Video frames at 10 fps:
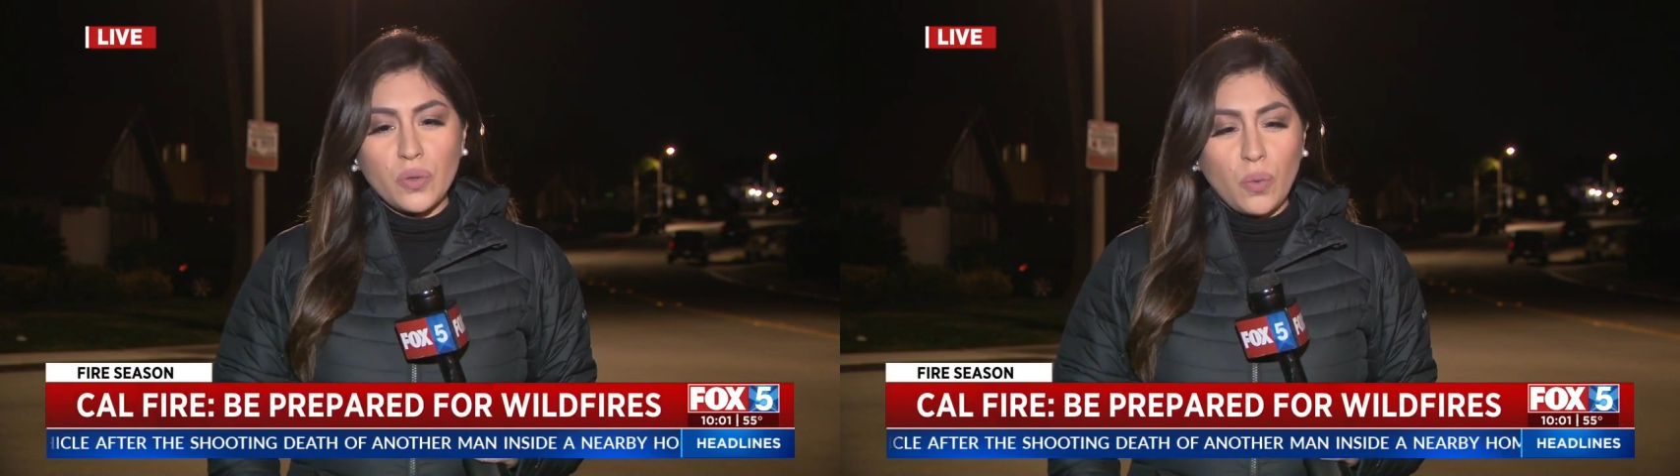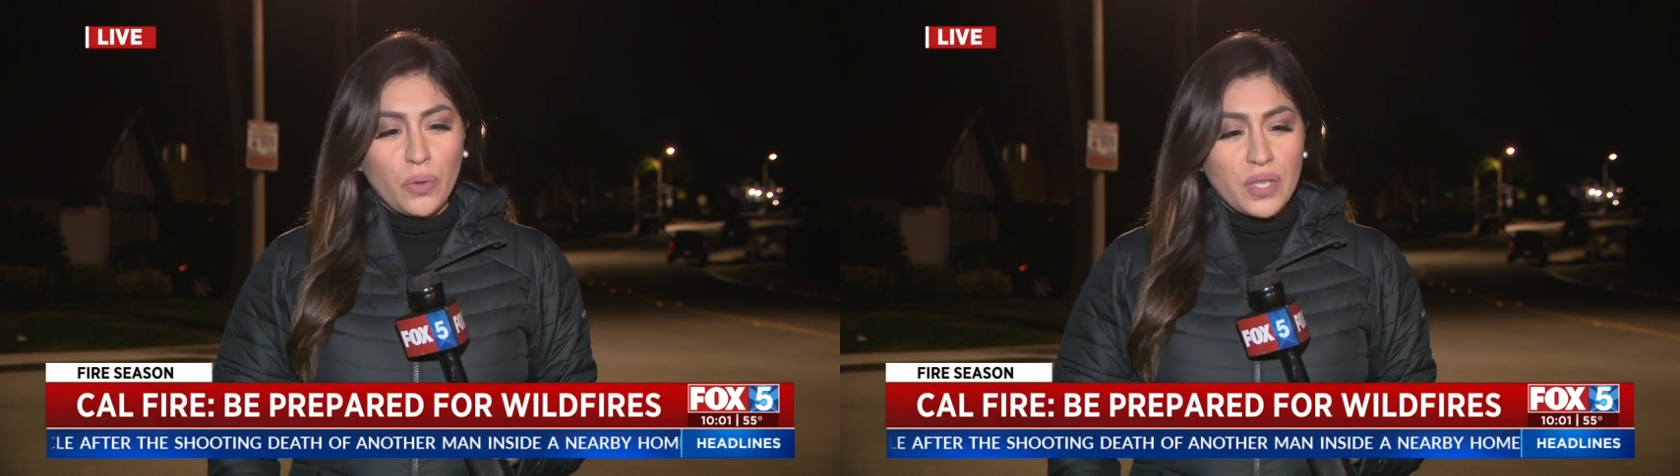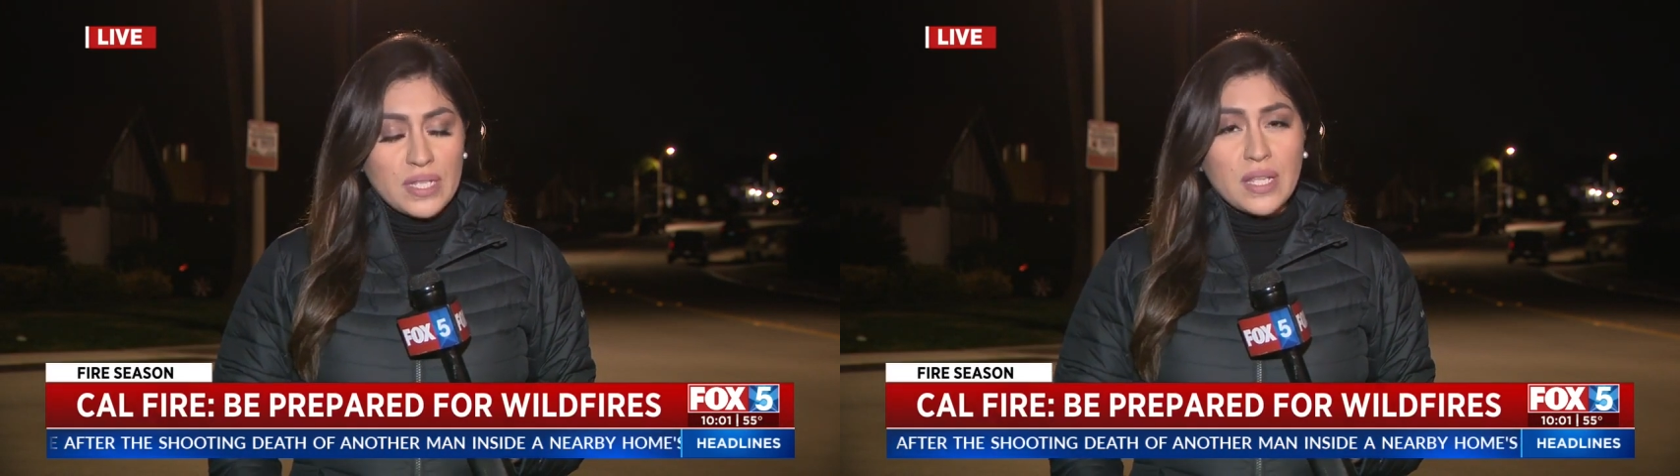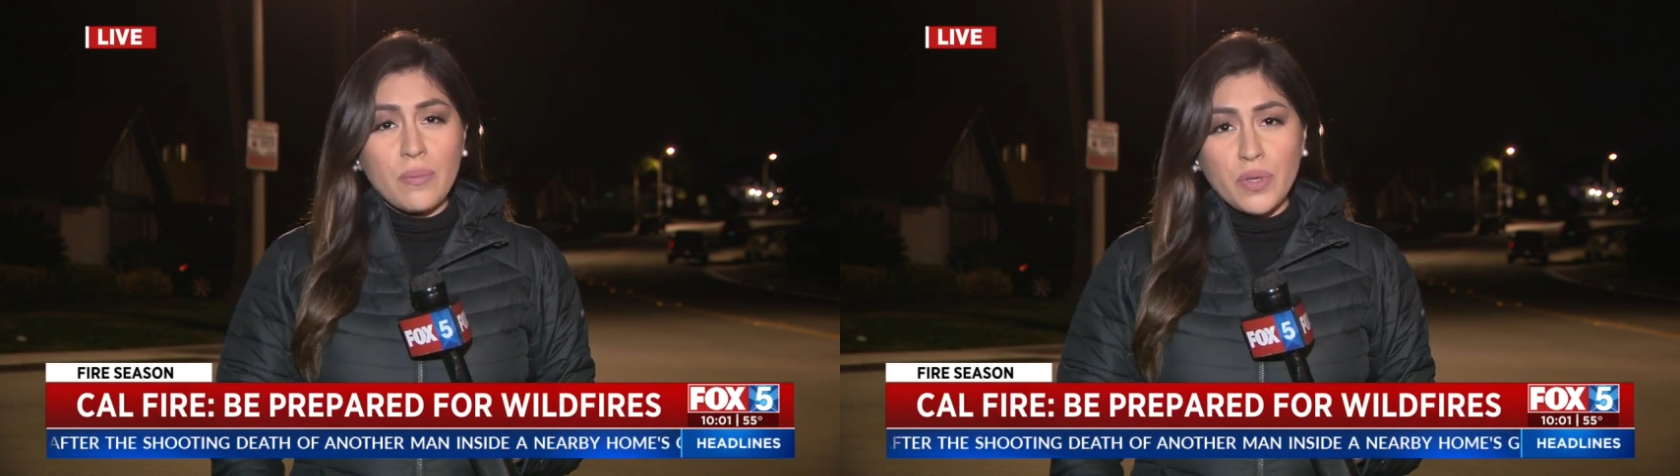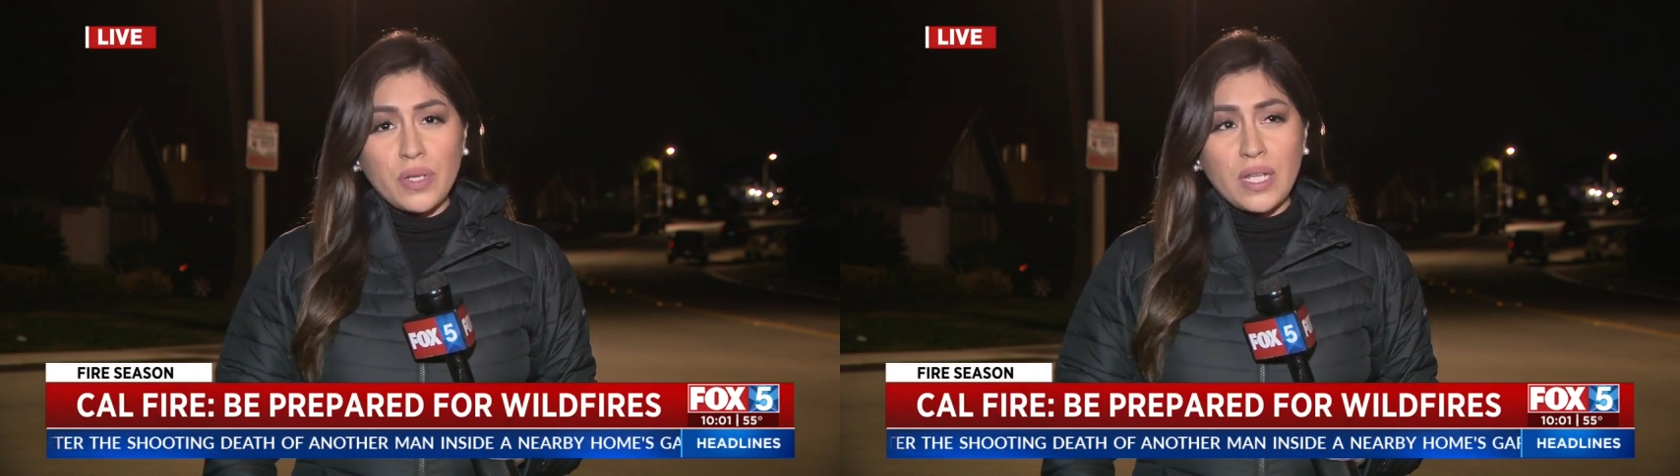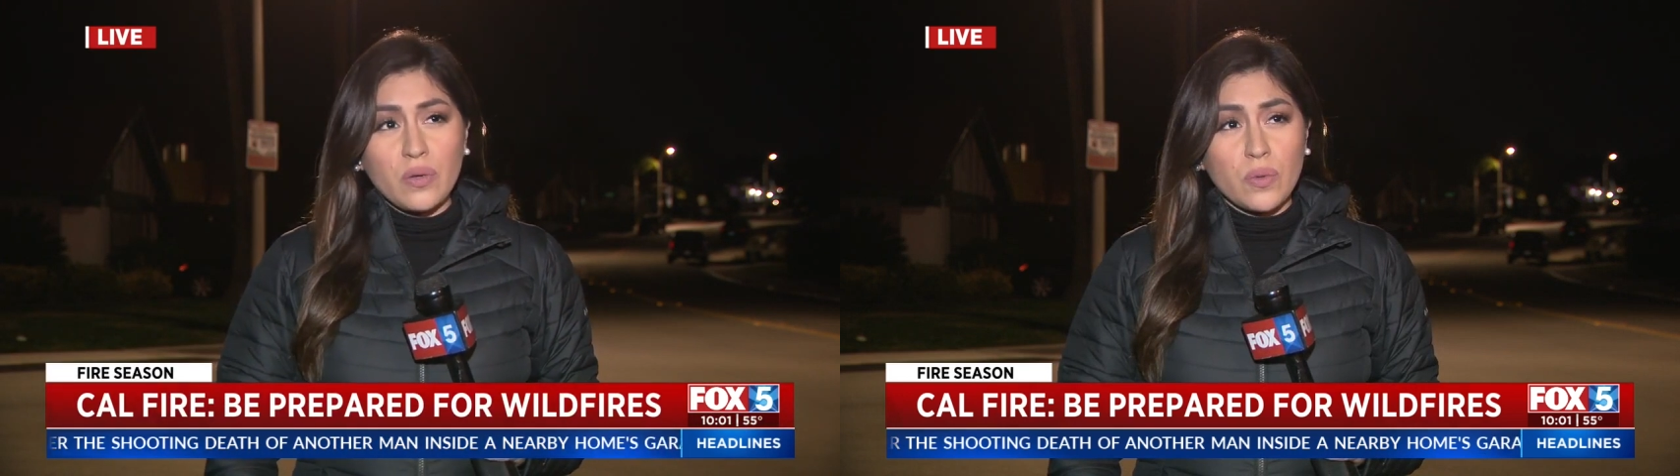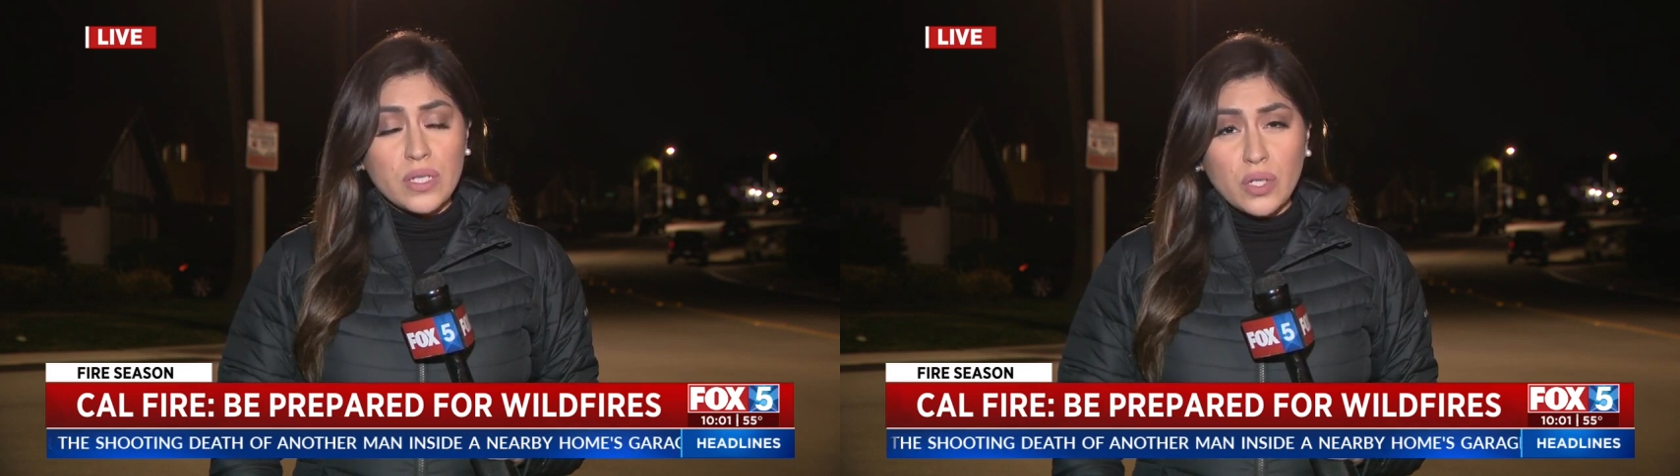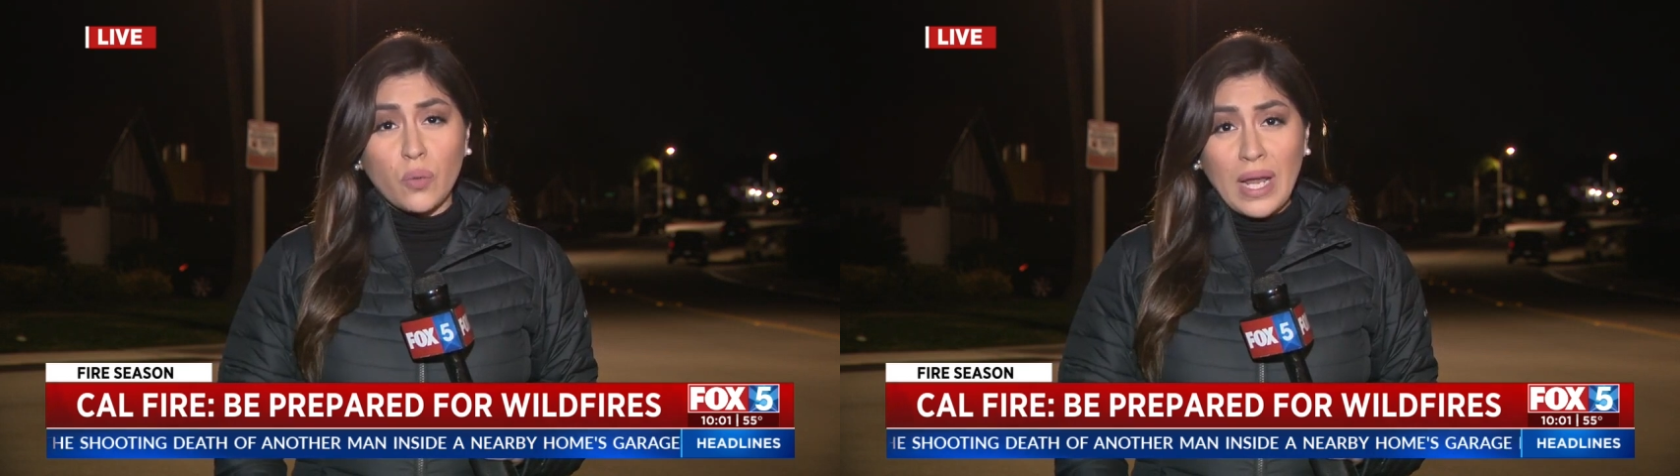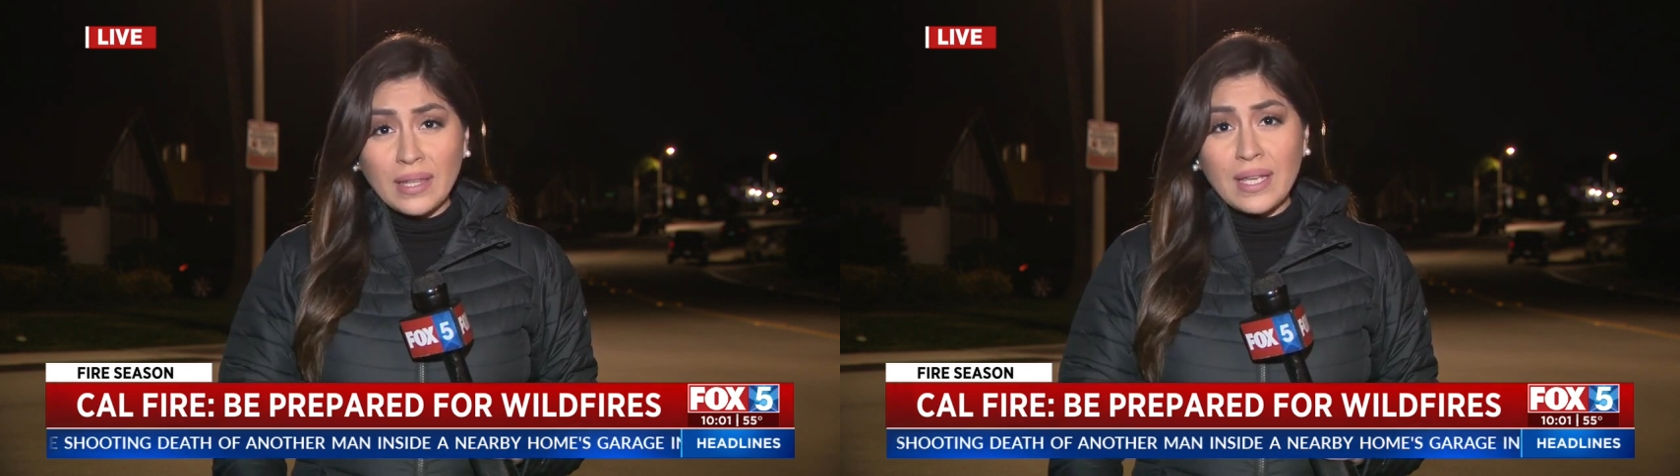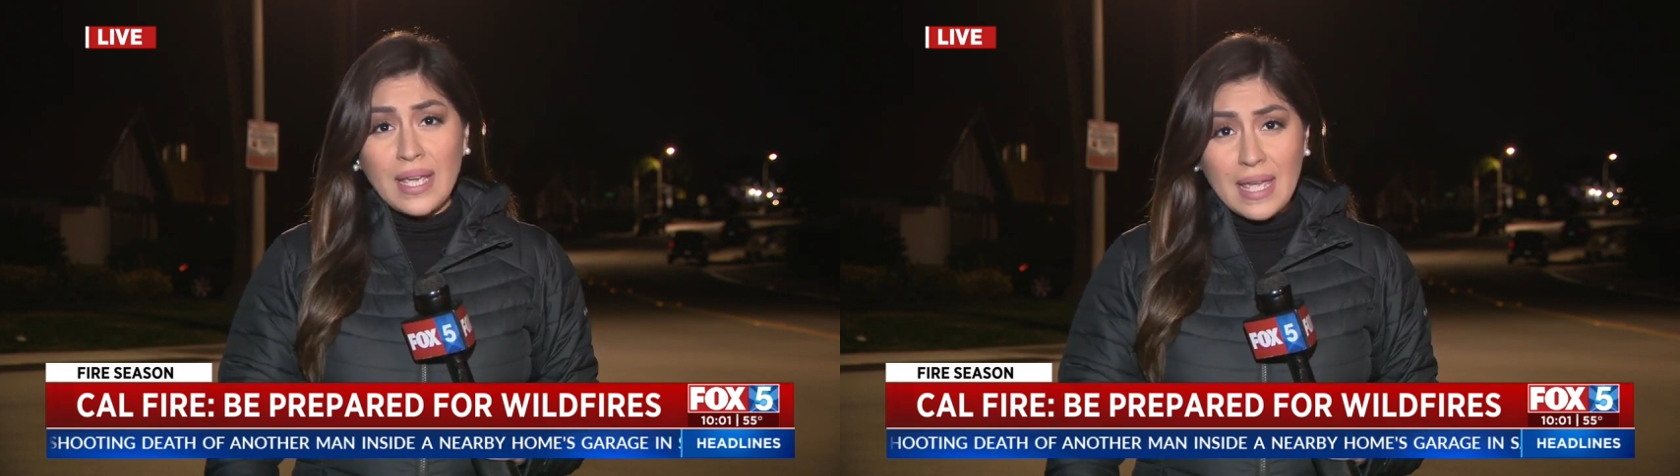Well, this community was greatly